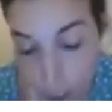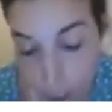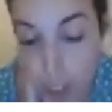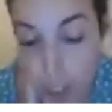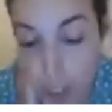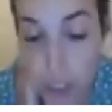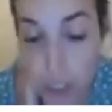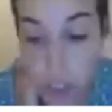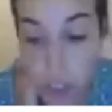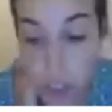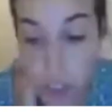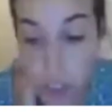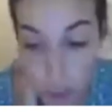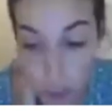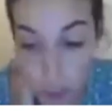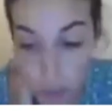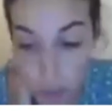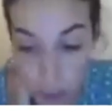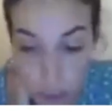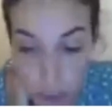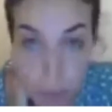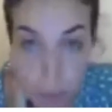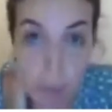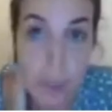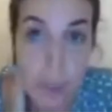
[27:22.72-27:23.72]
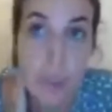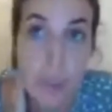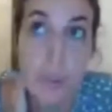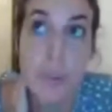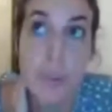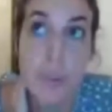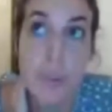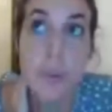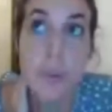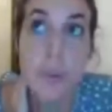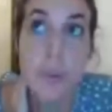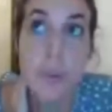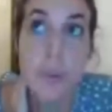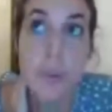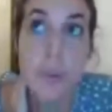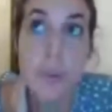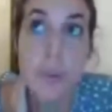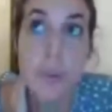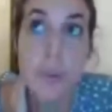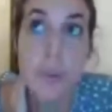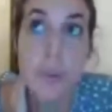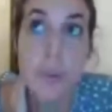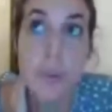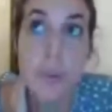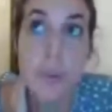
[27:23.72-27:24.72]
conditions for a fundamental
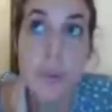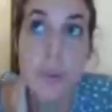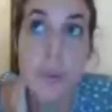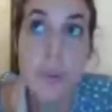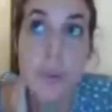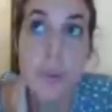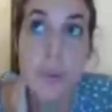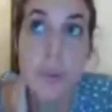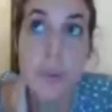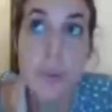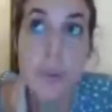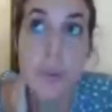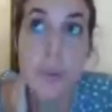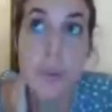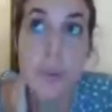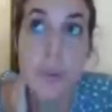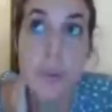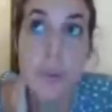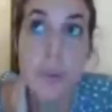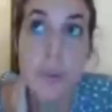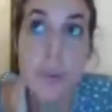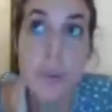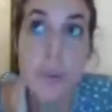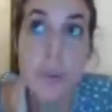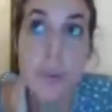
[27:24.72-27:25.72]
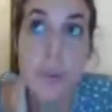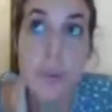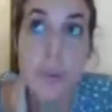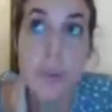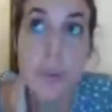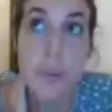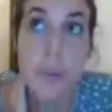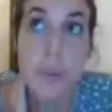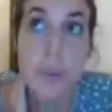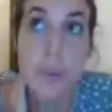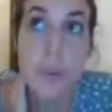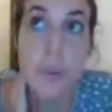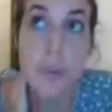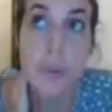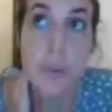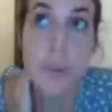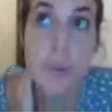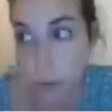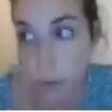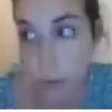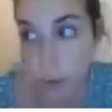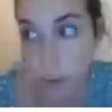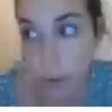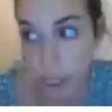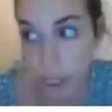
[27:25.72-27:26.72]
group of a curve complement
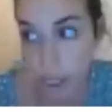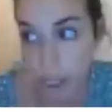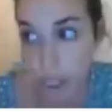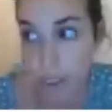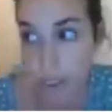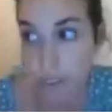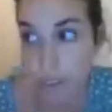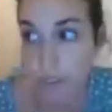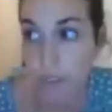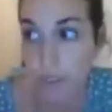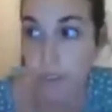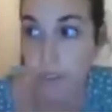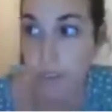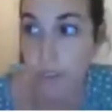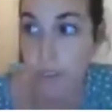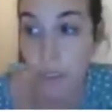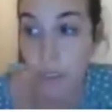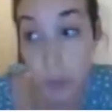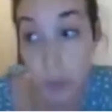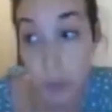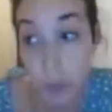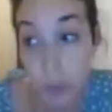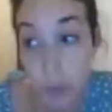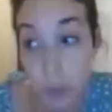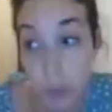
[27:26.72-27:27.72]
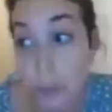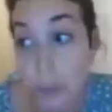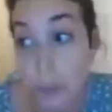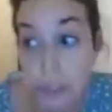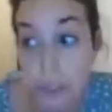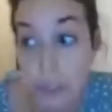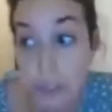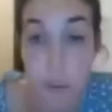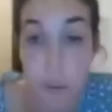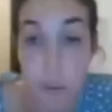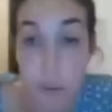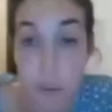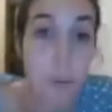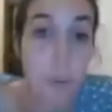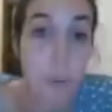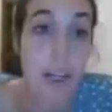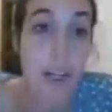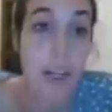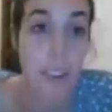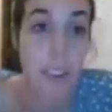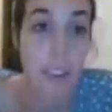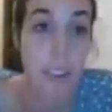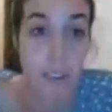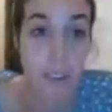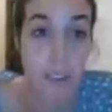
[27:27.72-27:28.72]
to be a free
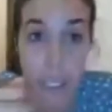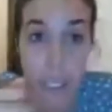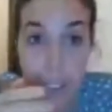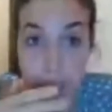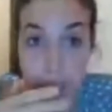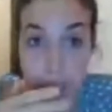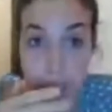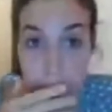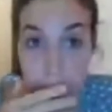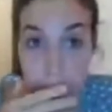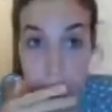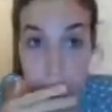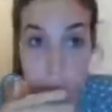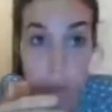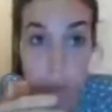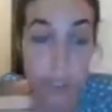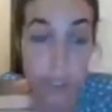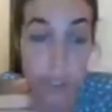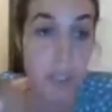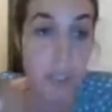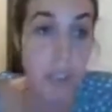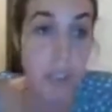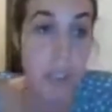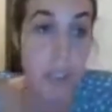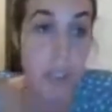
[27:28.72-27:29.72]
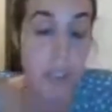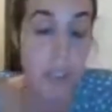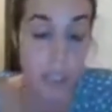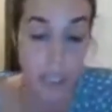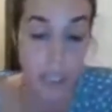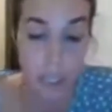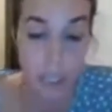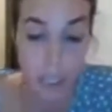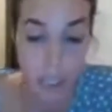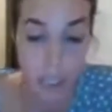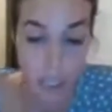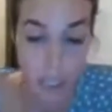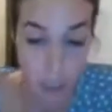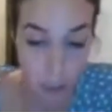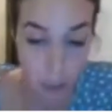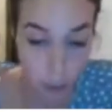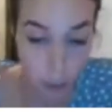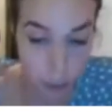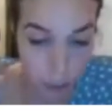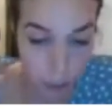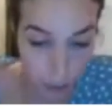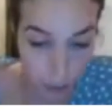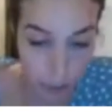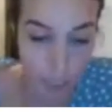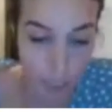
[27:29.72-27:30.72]
product of cyclic groups.
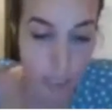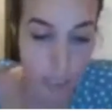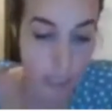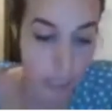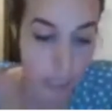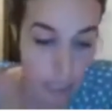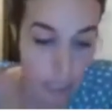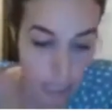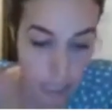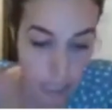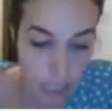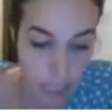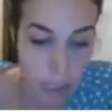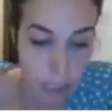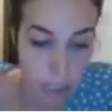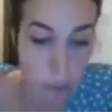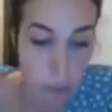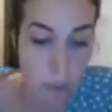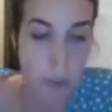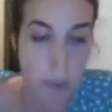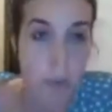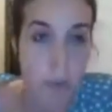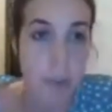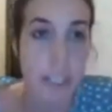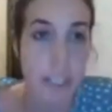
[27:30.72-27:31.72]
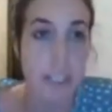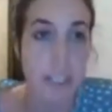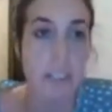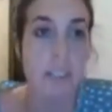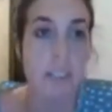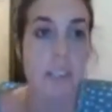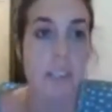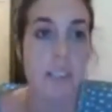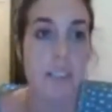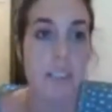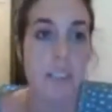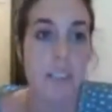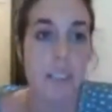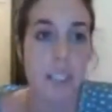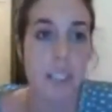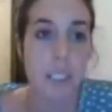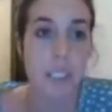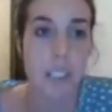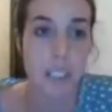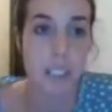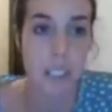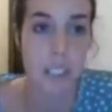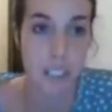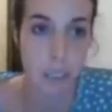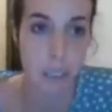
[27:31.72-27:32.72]
So again, the setting we were in
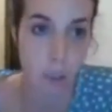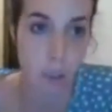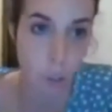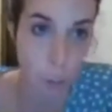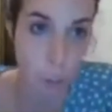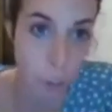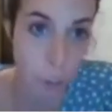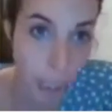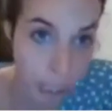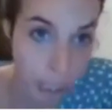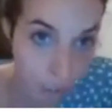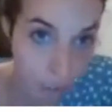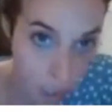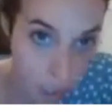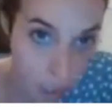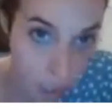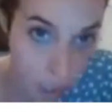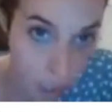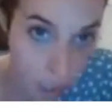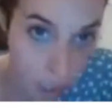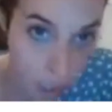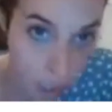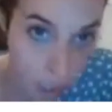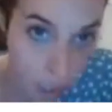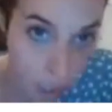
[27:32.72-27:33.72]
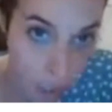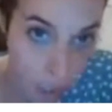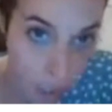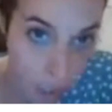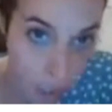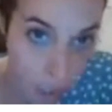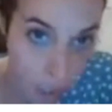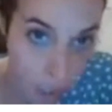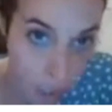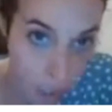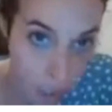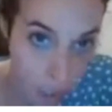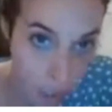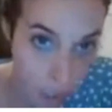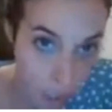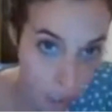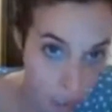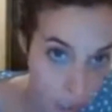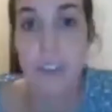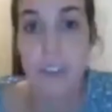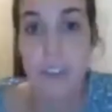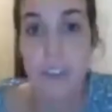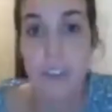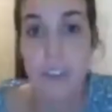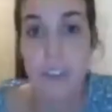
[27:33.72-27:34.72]
is we have a smooth projective
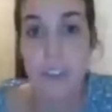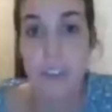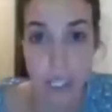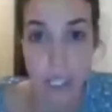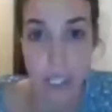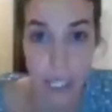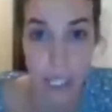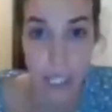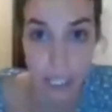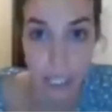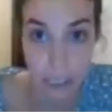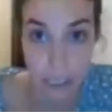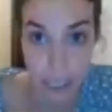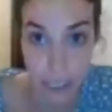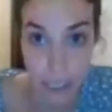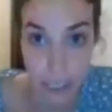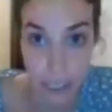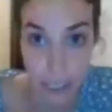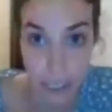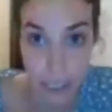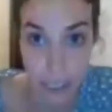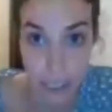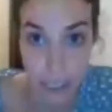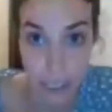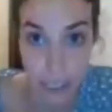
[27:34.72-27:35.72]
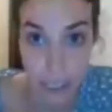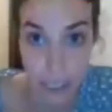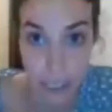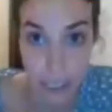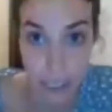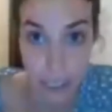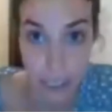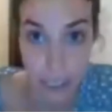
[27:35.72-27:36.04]
surface and a